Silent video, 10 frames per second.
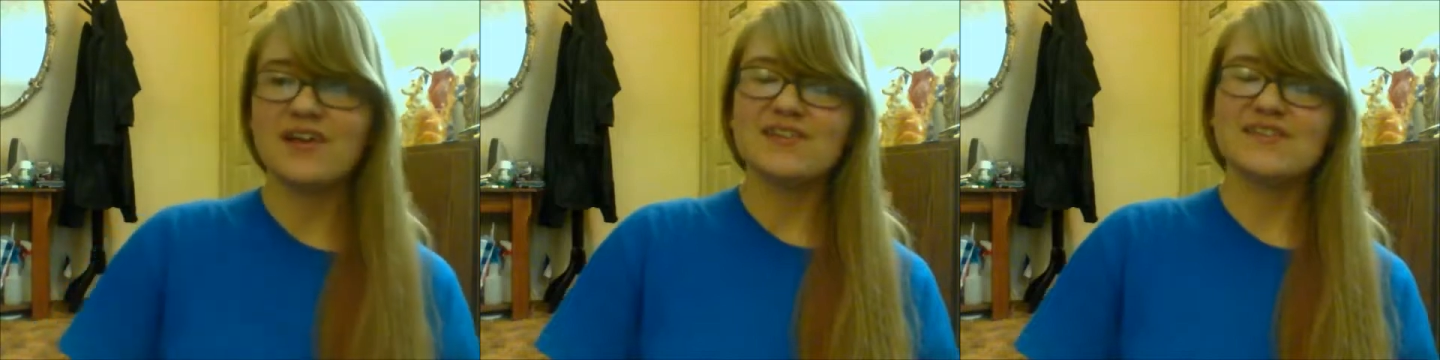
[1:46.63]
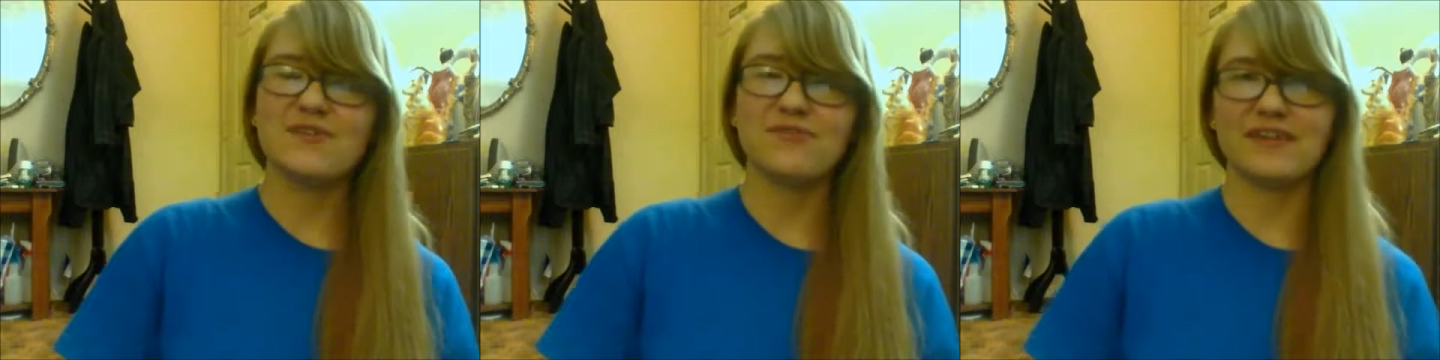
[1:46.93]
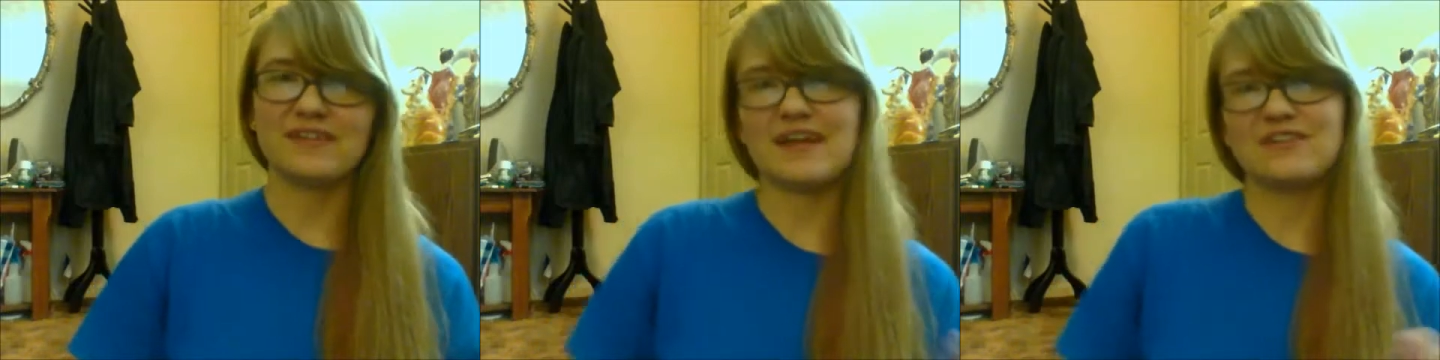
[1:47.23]
stuff
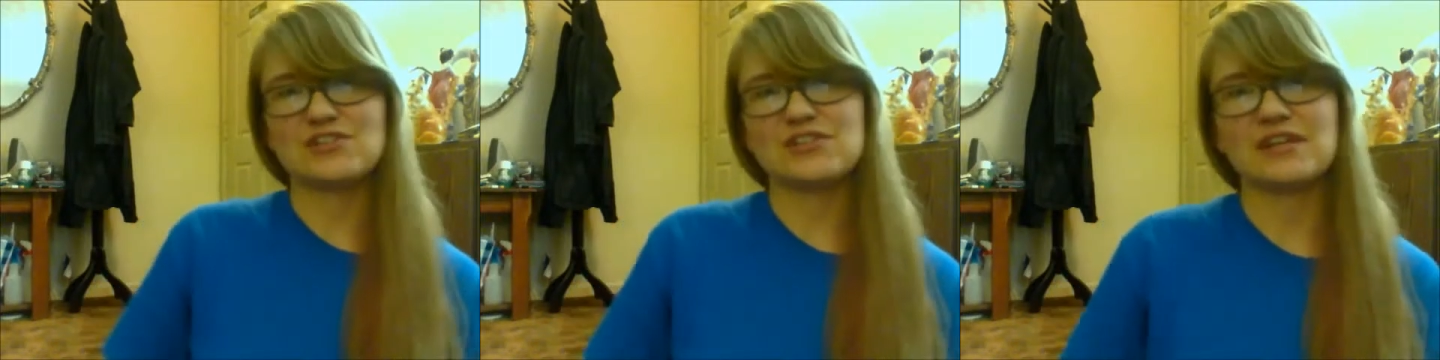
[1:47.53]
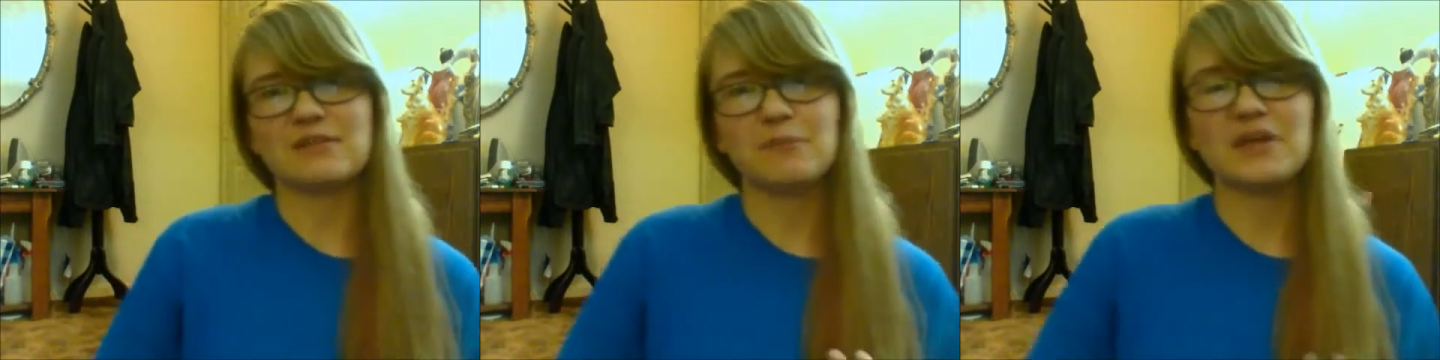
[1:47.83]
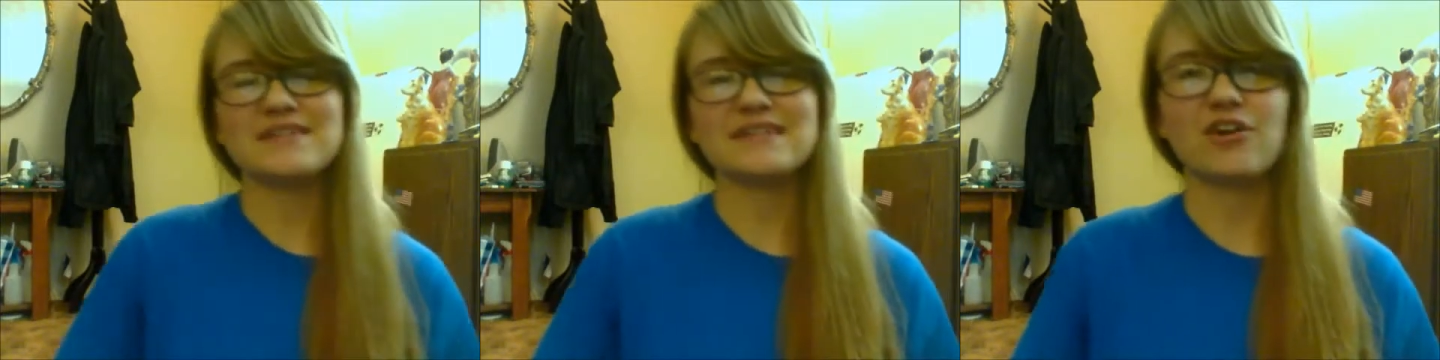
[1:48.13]
like that, just like
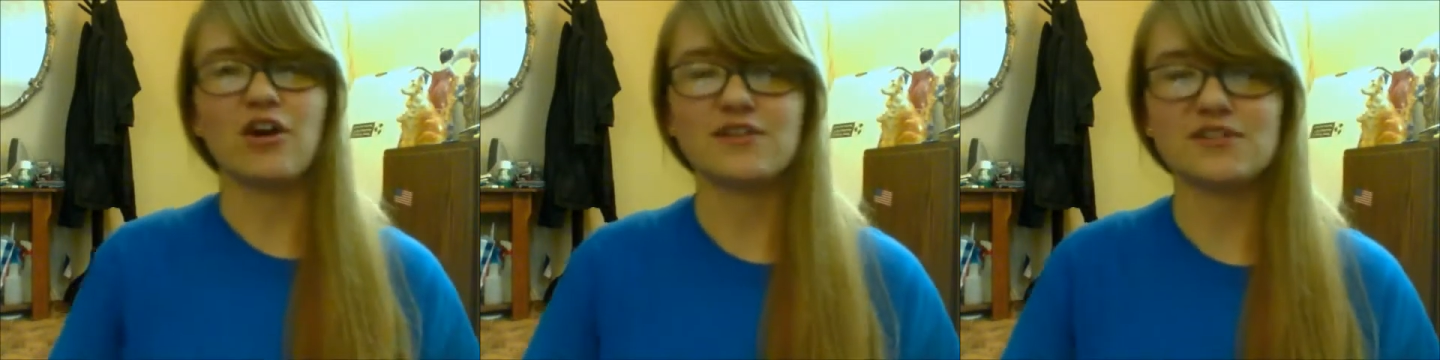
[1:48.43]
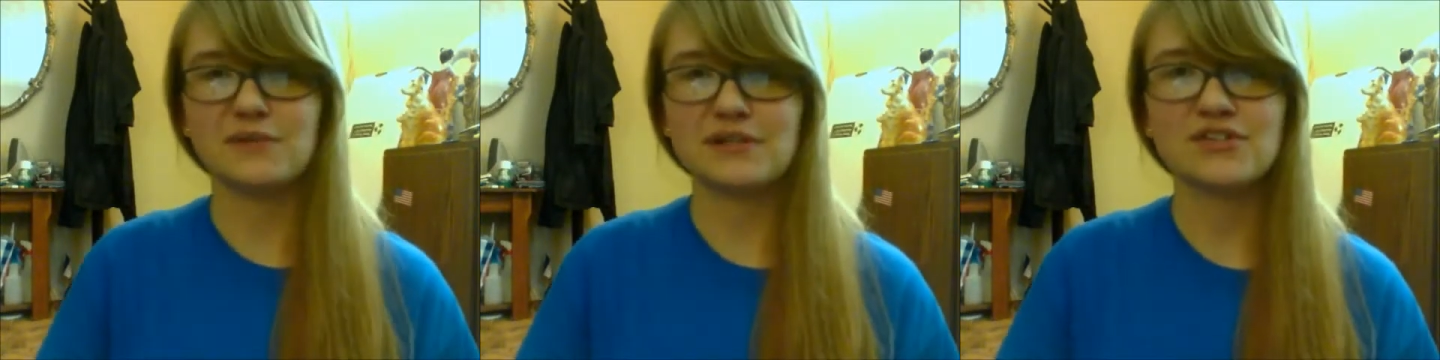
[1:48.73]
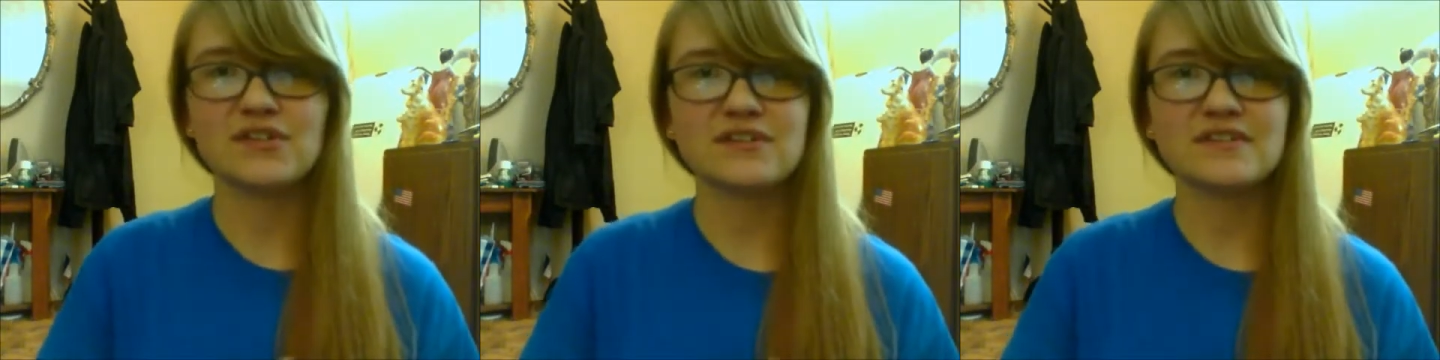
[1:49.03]
basic cost
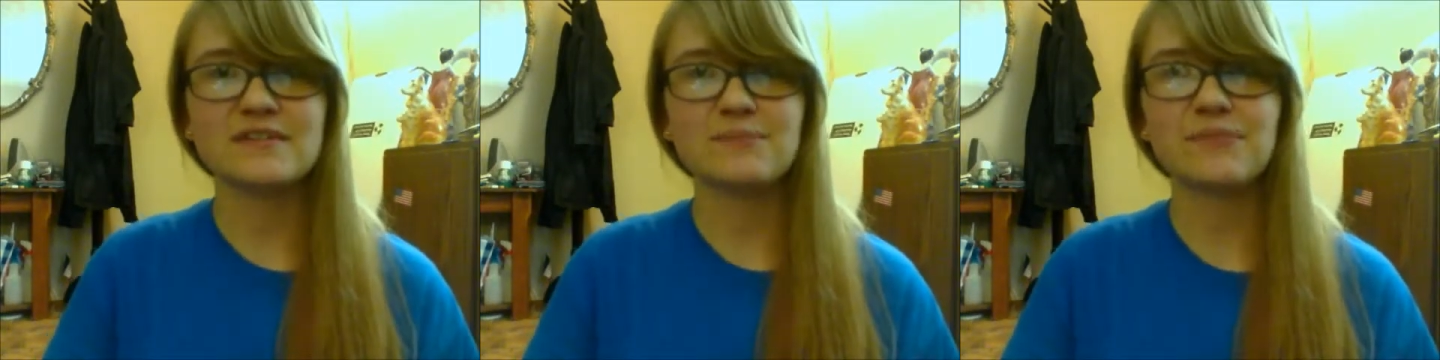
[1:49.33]
questions.